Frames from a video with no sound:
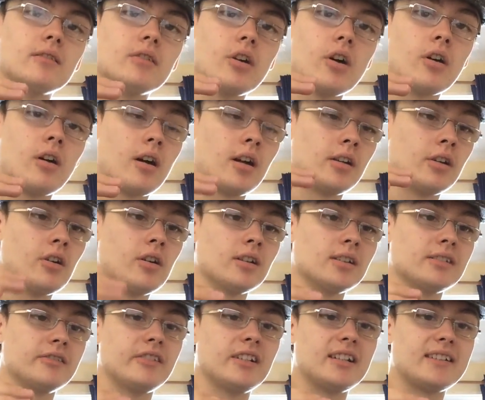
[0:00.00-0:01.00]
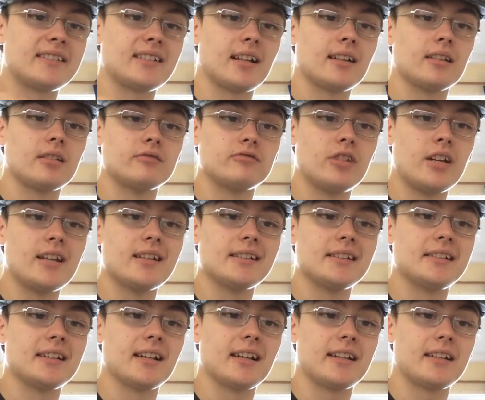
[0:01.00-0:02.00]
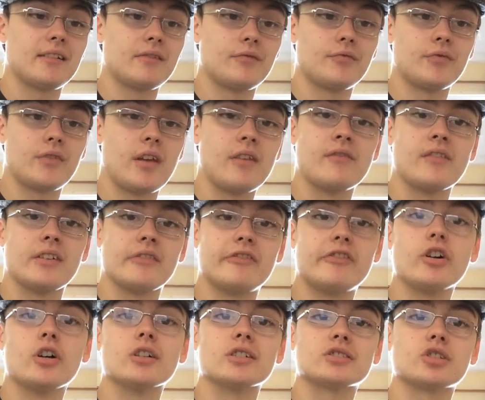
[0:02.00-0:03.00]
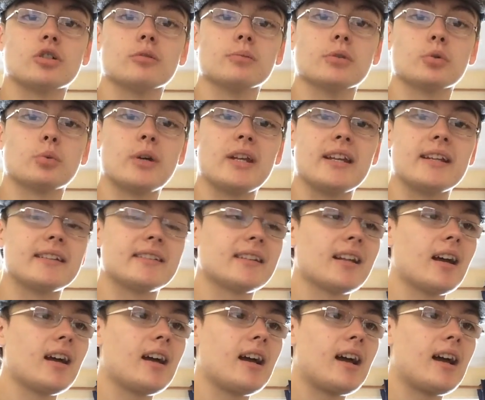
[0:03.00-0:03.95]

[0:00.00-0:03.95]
uh, an early reseller, really like in the first couple of weeks,